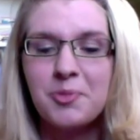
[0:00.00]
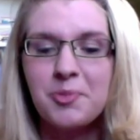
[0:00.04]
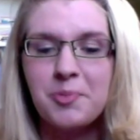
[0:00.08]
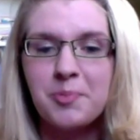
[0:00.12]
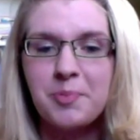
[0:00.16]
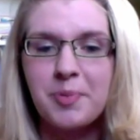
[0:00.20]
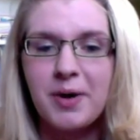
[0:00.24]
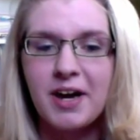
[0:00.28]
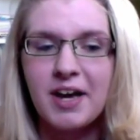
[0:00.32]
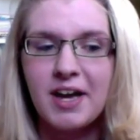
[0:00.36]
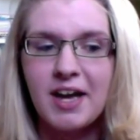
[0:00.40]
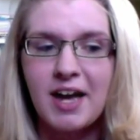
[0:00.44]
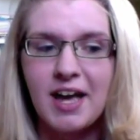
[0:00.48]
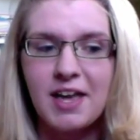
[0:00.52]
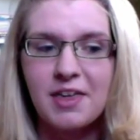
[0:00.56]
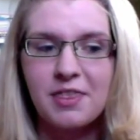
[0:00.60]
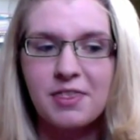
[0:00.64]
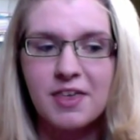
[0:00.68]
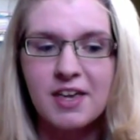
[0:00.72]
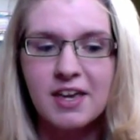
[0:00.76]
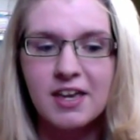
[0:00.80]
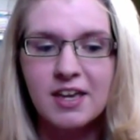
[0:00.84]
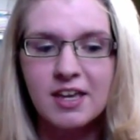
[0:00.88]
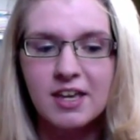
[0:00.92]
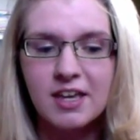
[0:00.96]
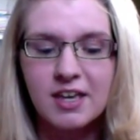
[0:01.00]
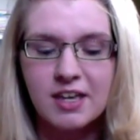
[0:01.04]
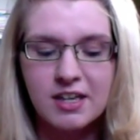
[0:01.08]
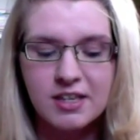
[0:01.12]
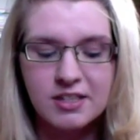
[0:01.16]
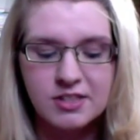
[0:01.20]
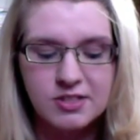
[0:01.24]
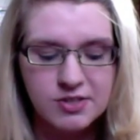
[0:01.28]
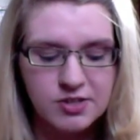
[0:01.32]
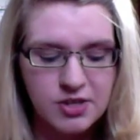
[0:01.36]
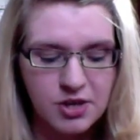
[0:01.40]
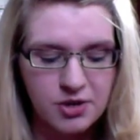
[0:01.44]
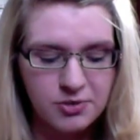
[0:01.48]
but I think
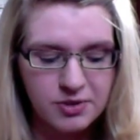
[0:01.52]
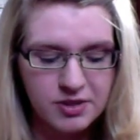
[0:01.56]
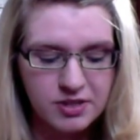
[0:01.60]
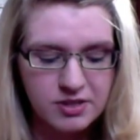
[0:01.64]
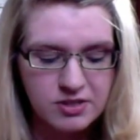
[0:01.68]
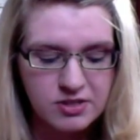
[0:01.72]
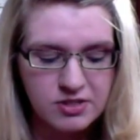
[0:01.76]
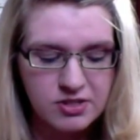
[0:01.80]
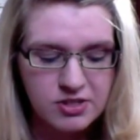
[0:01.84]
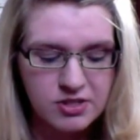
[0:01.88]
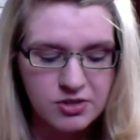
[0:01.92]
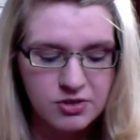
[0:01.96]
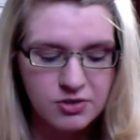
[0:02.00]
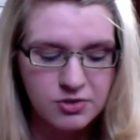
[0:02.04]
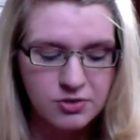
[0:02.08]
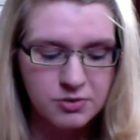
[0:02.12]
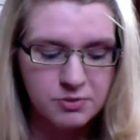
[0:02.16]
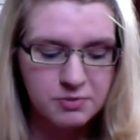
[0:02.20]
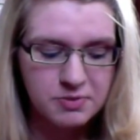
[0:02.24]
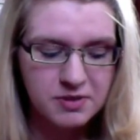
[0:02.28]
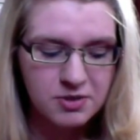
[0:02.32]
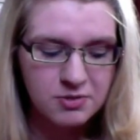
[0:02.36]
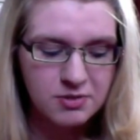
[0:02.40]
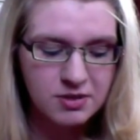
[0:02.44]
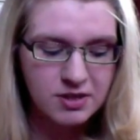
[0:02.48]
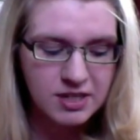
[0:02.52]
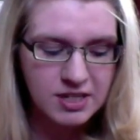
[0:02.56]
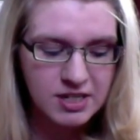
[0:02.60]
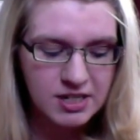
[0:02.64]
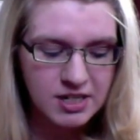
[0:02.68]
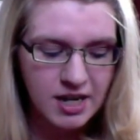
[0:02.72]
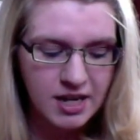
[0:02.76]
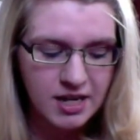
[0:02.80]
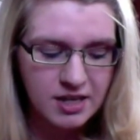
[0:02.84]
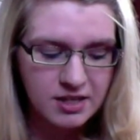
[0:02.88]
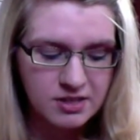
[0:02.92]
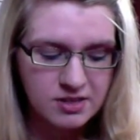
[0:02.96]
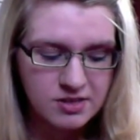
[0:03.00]
it's going to be really
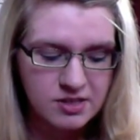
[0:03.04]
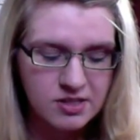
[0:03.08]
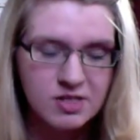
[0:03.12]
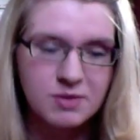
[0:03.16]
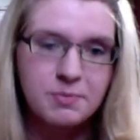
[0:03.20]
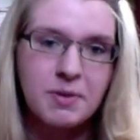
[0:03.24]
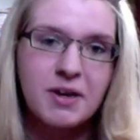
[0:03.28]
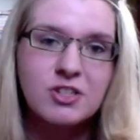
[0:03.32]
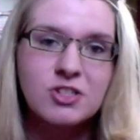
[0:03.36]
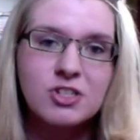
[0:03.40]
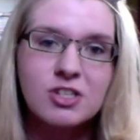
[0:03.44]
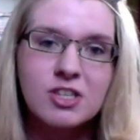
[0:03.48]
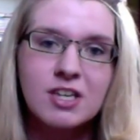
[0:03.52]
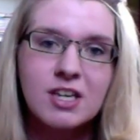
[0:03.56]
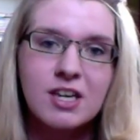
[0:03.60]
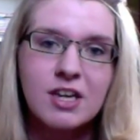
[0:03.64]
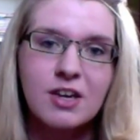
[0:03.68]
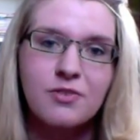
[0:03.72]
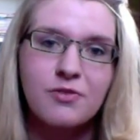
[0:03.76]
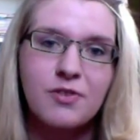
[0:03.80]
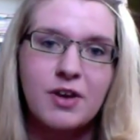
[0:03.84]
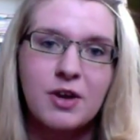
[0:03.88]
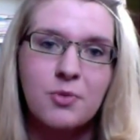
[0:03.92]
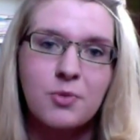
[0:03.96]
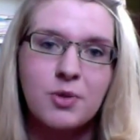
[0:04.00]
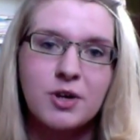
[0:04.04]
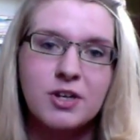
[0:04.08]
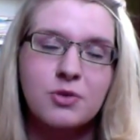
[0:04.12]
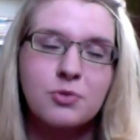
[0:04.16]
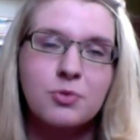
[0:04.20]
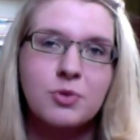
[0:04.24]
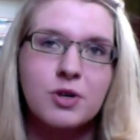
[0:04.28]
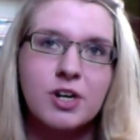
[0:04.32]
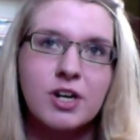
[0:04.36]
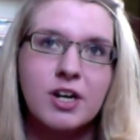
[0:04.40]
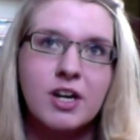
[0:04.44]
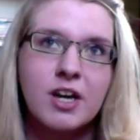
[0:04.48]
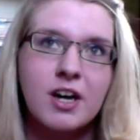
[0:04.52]
nice, especially if I want to
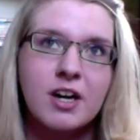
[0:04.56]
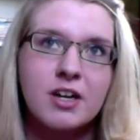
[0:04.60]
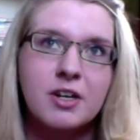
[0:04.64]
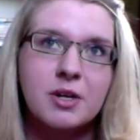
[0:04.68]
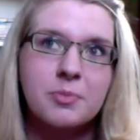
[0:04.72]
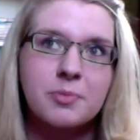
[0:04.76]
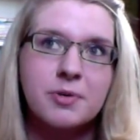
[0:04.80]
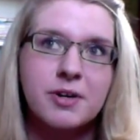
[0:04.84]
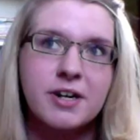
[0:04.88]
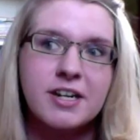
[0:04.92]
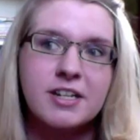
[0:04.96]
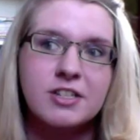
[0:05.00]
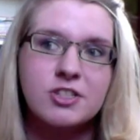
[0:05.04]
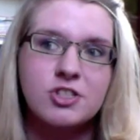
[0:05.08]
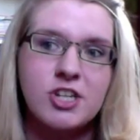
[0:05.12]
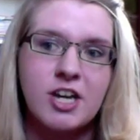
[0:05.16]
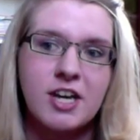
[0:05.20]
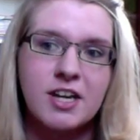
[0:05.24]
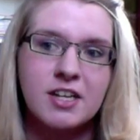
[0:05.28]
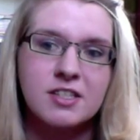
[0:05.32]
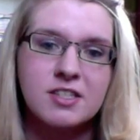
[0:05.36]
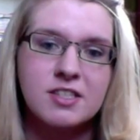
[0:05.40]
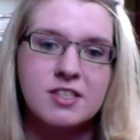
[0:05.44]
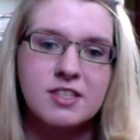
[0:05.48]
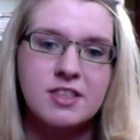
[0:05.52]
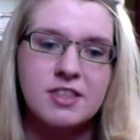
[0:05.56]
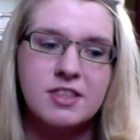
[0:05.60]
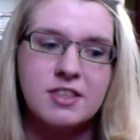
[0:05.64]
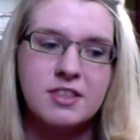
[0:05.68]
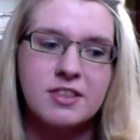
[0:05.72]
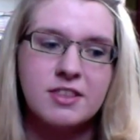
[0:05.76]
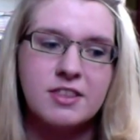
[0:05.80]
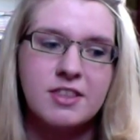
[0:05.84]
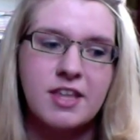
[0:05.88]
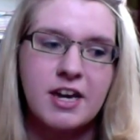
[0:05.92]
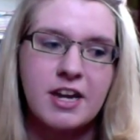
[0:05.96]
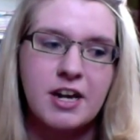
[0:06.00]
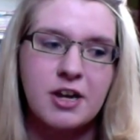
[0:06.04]
work on a project
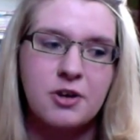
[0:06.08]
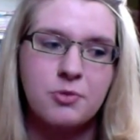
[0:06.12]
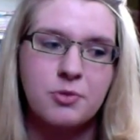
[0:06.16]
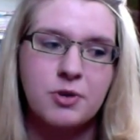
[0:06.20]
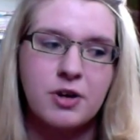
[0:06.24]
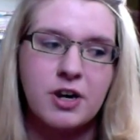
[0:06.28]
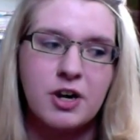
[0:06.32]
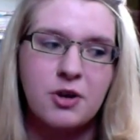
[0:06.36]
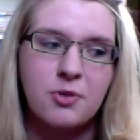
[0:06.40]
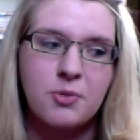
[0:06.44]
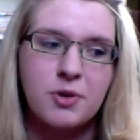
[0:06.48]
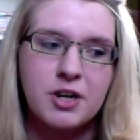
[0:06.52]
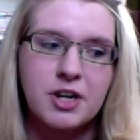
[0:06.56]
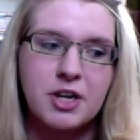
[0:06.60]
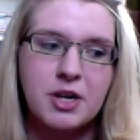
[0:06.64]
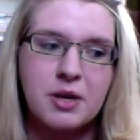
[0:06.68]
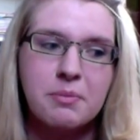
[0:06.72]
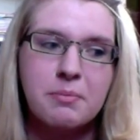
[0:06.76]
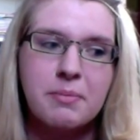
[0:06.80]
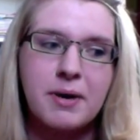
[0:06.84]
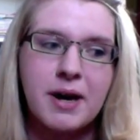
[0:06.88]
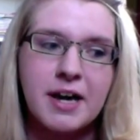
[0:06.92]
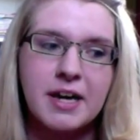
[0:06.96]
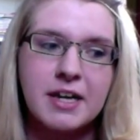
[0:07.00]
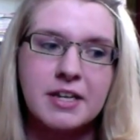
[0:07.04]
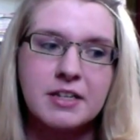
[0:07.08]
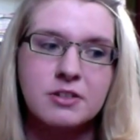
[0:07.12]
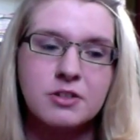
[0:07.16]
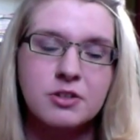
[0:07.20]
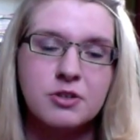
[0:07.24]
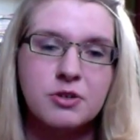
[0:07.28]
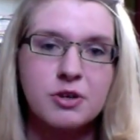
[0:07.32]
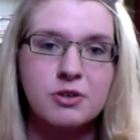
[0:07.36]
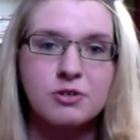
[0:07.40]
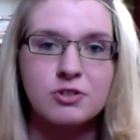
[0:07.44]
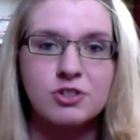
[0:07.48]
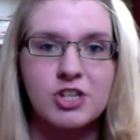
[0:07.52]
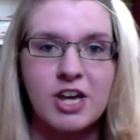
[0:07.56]
where I want to combine
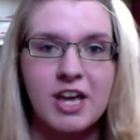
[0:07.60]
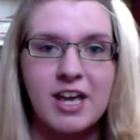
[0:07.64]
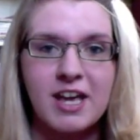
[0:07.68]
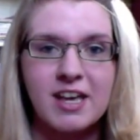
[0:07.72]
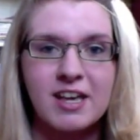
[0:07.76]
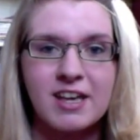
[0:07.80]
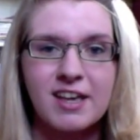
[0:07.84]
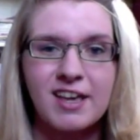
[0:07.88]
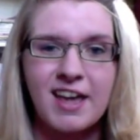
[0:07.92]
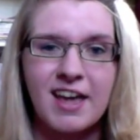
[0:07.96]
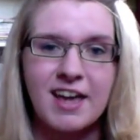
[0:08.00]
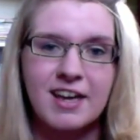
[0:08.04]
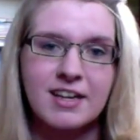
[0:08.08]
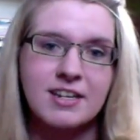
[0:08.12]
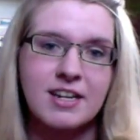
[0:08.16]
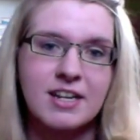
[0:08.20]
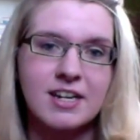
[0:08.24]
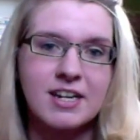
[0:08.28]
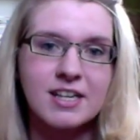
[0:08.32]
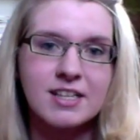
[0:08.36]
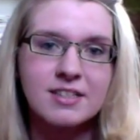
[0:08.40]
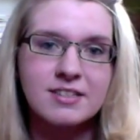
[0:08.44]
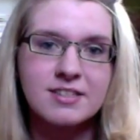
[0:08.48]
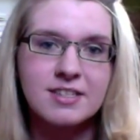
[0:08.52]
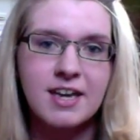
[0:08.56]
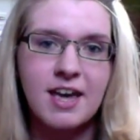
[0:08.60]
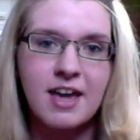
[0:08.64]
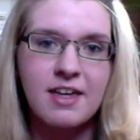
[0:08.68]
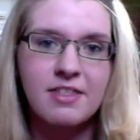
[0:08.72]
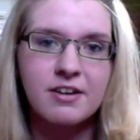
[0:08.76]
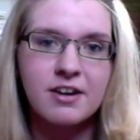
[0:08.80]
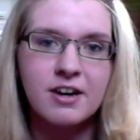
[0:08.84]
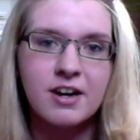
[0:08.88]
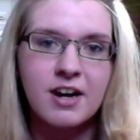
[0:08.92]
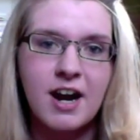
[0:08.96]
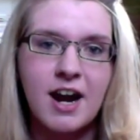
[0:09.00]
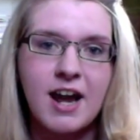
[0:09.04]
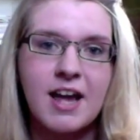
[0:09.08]
crocheting and knitting
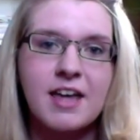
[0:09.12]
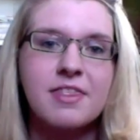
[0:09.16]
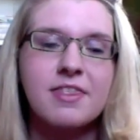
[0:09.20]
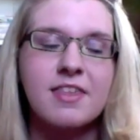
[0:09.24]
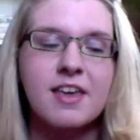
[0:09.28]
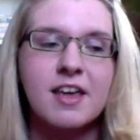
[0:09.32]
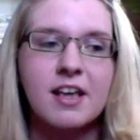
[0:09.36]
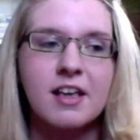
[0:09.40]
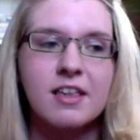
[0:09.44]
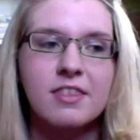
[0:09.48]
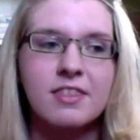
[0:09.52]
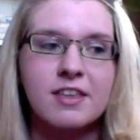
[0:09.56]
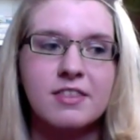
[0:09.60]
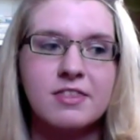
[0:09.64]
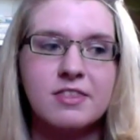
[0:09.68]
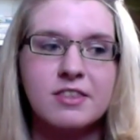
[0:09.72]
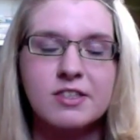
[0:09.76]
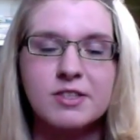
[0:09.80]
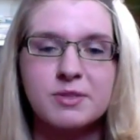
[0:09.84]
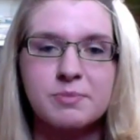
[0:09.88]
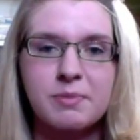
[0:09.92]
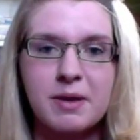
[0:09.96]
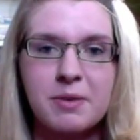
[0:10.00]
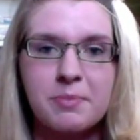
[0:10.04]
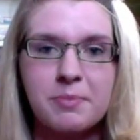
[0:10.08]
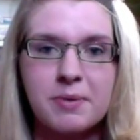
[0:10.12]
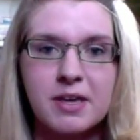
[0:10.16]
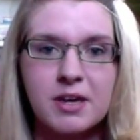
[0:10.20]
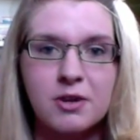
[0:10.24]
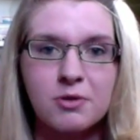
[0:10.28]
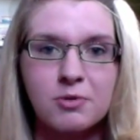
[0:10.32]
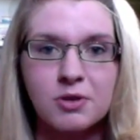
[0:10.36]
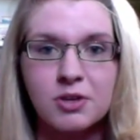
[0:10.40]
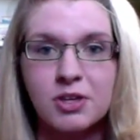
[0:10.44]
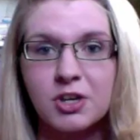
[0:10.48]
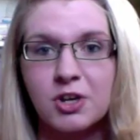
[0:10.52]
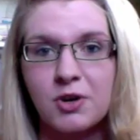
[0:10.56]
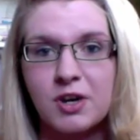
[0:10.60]
together. I think that this might be a
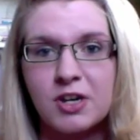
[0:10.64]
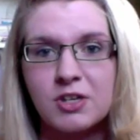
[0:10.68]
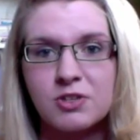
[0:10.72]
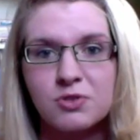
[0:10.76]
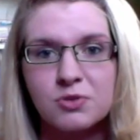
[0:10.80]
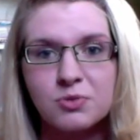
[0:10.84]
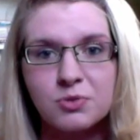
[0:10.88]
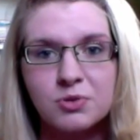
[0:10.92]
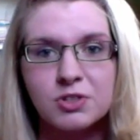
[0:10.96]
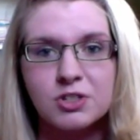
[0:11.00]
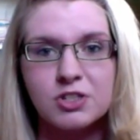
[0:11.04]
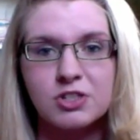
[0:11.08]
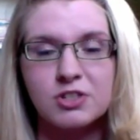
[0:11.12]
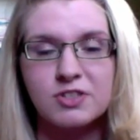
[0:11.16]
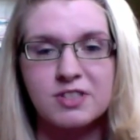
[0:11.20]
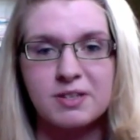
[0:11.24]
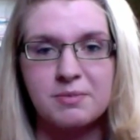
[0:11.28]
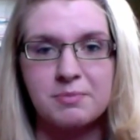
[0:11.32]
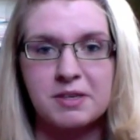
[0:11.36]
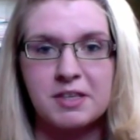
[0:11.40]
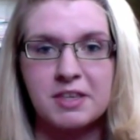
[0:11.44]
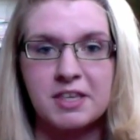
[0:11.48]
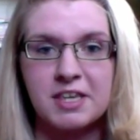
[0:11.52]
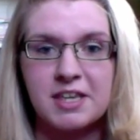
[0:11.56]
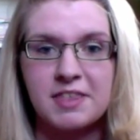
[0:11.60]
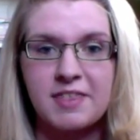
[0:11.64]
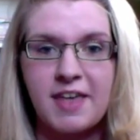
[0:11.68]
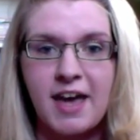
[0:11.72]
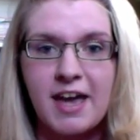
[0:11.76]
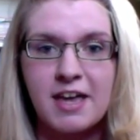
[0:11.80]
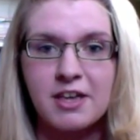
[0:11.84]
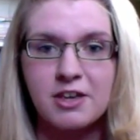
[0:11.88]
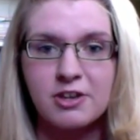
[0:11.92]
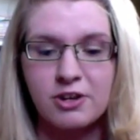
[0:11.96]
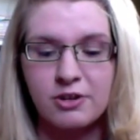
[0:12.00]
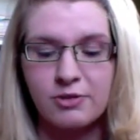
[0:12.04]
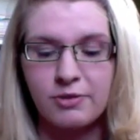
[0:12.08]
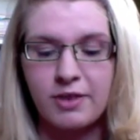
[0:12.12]
really great tool to do something like that,
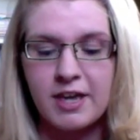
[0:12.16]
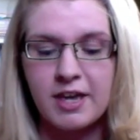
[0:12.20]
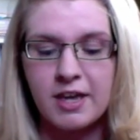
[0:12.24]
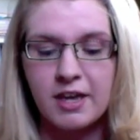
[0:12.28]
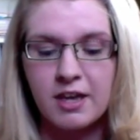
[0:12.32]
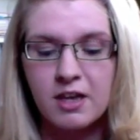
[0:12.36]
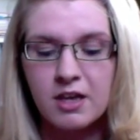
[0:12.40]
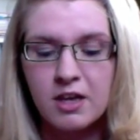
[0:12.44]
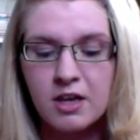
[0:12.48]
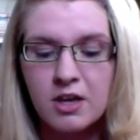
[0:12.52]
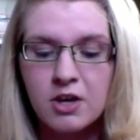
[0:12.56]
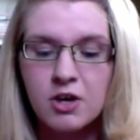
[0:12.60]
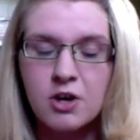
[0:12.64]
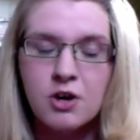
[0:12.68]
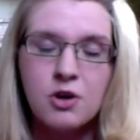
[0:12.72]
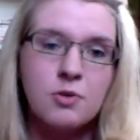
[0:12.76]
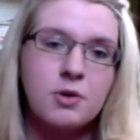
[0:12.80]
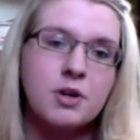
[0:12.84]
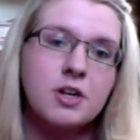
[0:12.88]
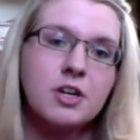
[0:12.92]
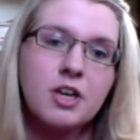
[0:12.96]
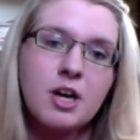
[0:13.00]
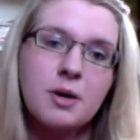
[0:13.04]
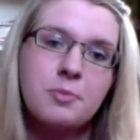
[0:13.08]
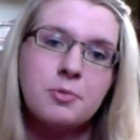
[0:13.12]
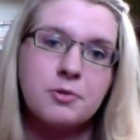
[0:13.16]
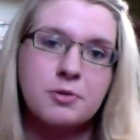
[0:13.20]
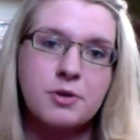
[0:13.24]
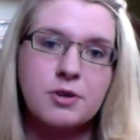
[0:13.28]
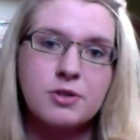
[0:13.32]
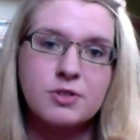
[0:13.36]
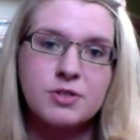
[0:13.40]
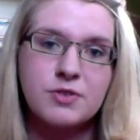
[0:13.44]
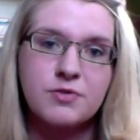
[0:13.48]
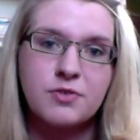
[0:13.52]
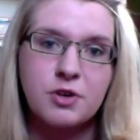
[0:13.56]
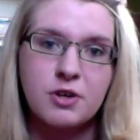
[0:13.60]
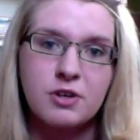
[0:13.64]
you know, like work a couple rows
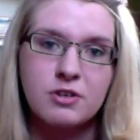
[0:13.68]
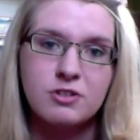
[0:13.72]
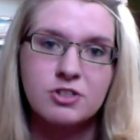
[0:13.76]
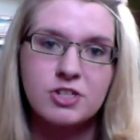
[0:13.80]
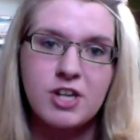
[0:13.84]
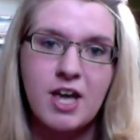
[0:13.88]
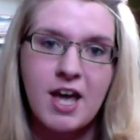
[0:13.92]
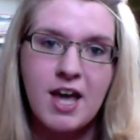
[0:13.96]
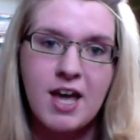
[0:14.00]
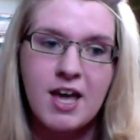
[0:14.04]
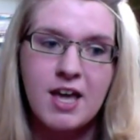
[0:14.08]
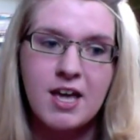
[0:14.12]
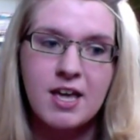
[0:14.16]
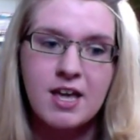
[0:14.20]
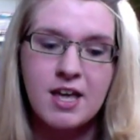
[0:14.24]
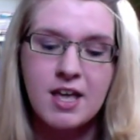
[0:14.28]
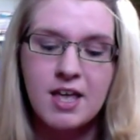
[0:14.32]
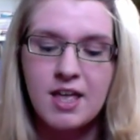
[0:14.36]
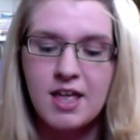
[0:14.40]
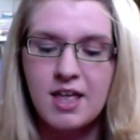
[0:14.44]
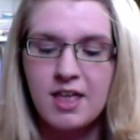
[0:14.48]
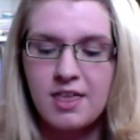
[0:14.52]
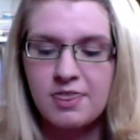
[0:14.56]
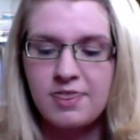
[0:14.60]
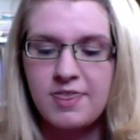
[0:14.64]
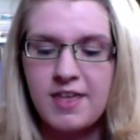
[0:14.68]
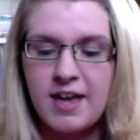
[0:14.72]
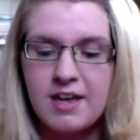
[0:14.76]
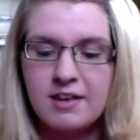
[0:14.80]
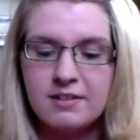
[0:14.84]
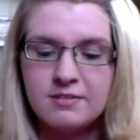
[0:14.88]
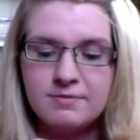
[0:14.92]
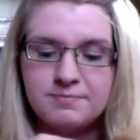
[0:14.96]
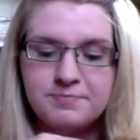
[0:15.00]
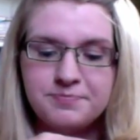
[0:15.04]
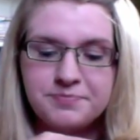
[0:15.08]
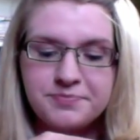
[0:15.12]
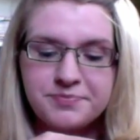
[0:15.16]
of crochet,
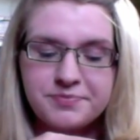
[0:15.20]
then